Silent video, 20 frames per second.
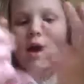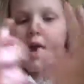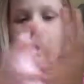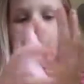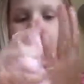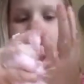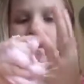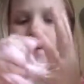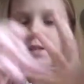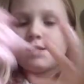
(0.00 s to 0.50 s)

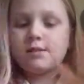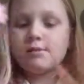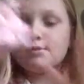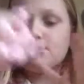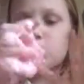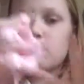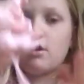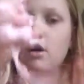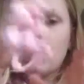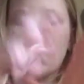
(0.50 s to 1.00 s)
And please
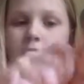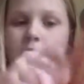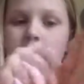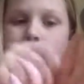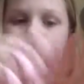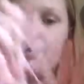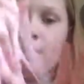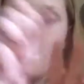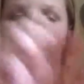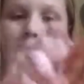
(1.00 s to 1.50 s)

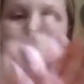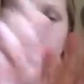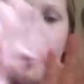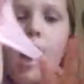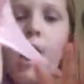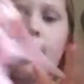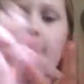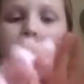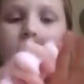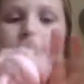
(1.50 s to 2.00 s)
subscribe
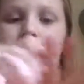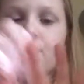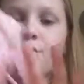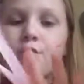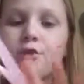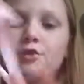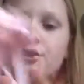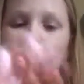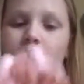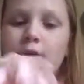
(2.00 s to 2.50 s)
and I'll give you
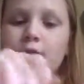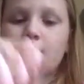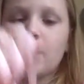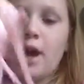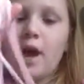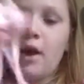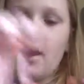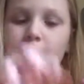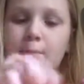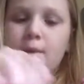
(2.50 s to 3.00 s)
a shout
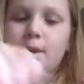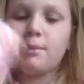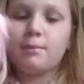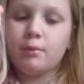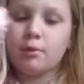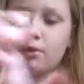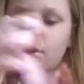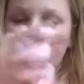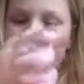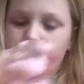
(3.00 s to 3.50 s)
out and
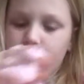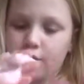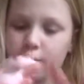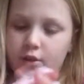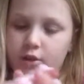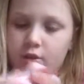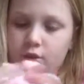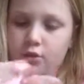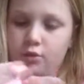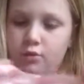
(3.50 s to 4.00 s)
maybe we'll do
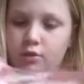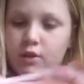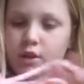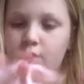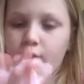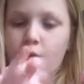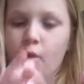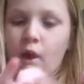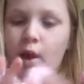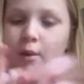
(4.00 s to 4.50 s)
a
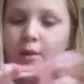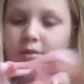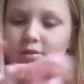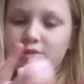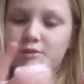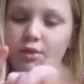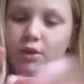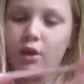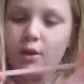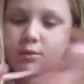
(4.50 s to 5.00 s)
giveaway
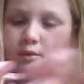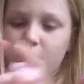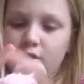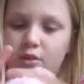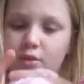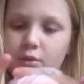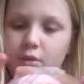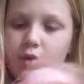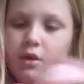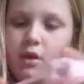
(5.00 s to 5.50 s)
once we got up
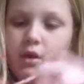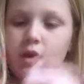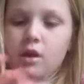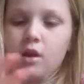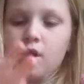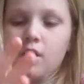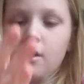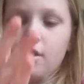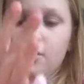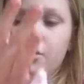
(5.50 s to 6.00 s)
to
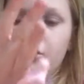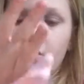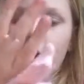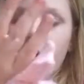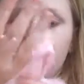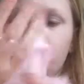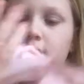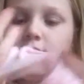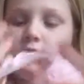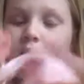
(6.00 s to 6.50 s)

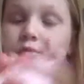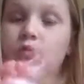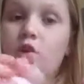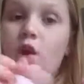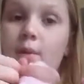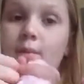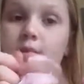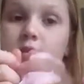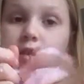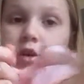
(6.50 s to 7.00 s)
30
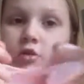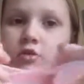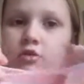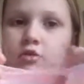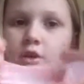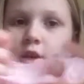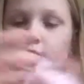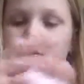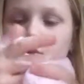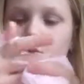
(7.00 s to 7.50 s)
subscribers. I'll
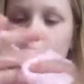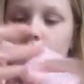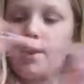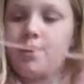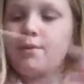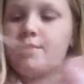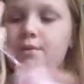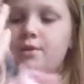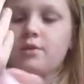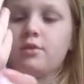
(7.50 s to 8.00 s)
do a
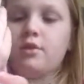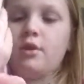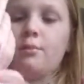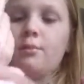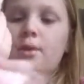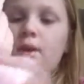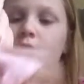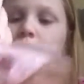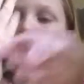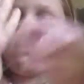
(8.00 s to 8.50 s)
giveaway. So
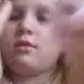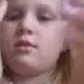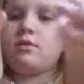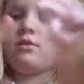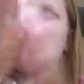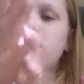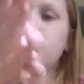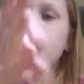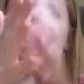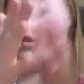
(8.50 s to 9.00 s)
please
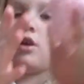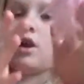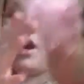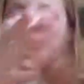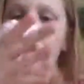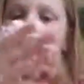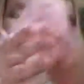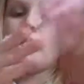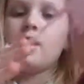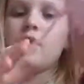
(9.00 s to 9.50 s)

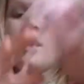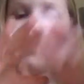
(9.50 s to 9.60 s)
subscribe.